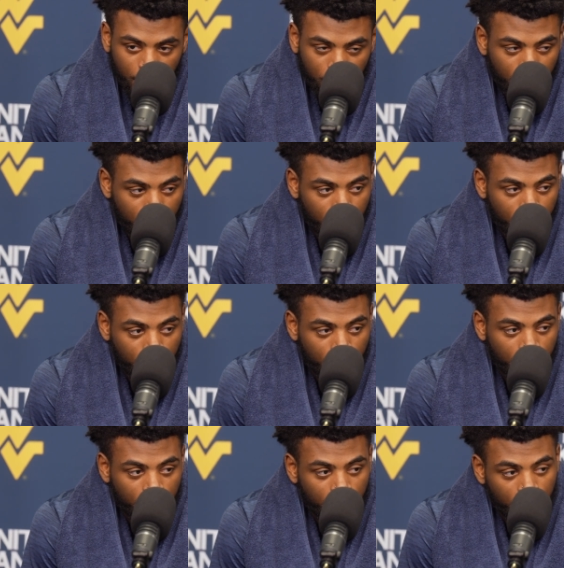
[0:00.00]
obviously a
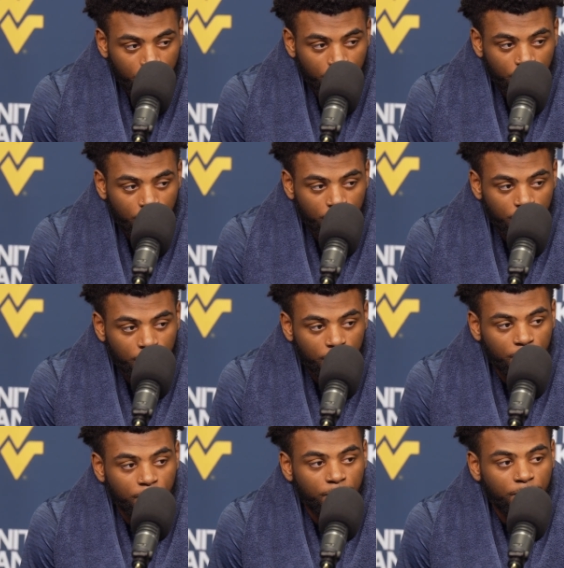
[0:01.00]
lot of fans
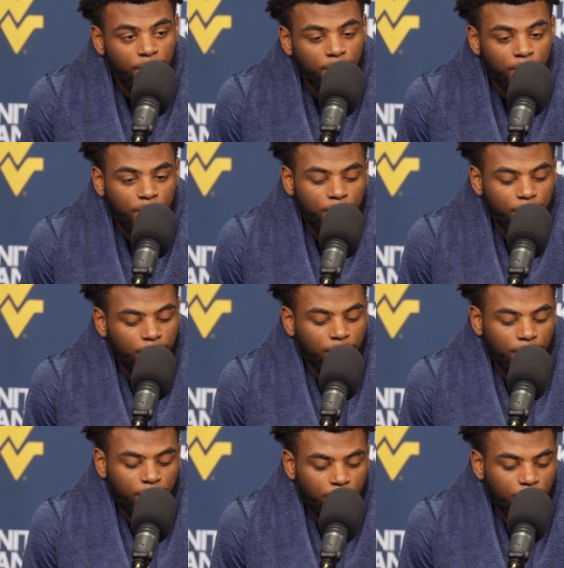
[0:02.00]
have known
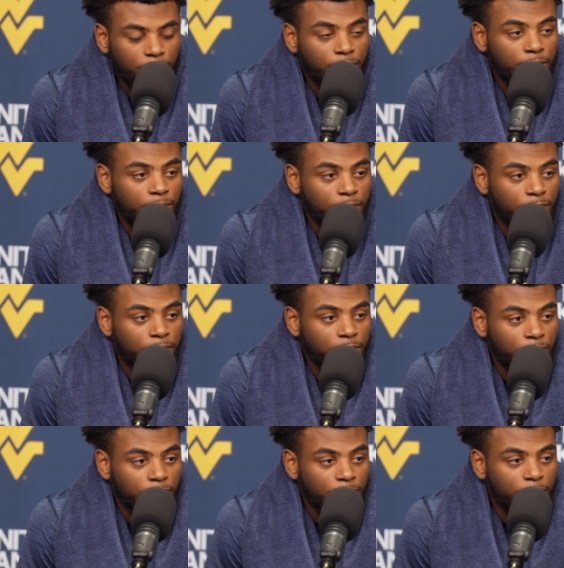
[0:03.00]
what the programs look
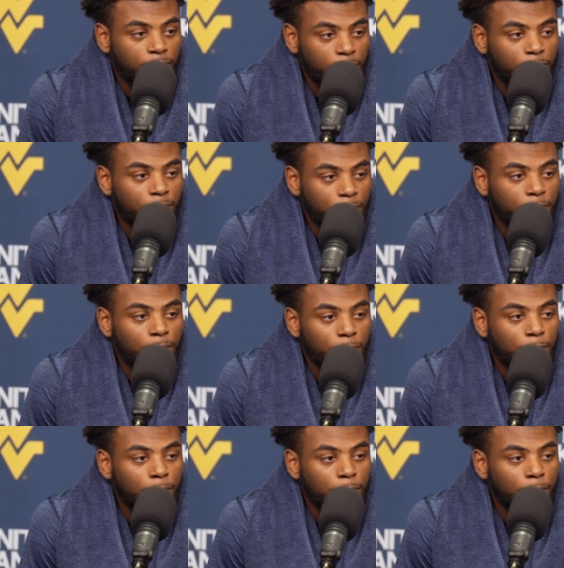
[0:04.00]
like over the last few.